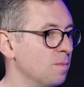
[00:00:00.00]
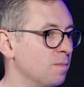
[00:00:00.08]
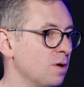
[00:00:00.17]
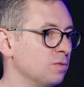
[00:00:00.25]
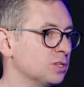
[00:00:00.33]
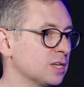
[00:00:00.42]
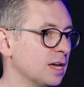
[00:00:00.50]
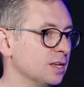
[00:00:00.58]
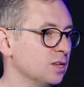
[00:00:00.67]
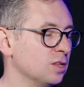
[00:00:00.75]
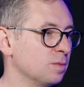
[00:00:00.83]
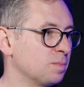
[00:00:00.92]
From both
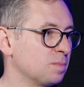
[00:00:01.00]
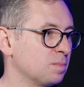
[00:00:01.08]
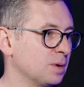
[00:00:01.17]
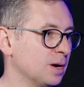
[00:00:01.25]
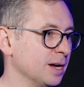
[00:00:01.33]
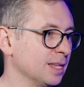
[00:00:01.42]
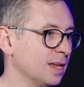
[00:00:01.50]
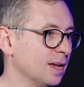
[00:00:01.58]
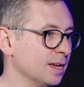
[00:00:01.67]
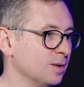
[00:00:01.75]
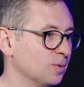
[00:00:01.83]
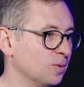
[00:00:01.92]
sides of the party
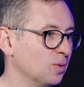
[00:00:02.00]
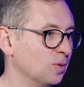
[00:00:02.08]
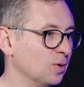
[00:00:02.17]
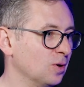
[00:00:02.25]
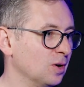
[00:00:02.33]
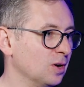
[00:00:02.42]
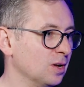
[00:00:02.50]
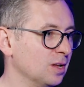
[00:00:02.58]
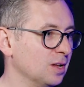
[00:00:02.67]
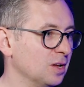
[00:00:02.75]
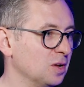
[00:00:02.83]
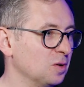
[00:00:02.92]
line, or
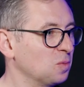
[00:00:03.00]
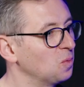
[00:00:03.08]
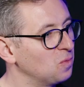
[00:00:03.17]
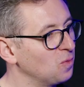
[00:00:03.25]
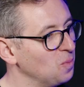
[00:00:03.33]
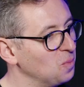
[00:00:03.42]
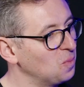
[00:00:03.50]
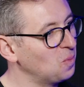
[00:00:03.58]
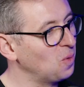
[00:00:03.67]
from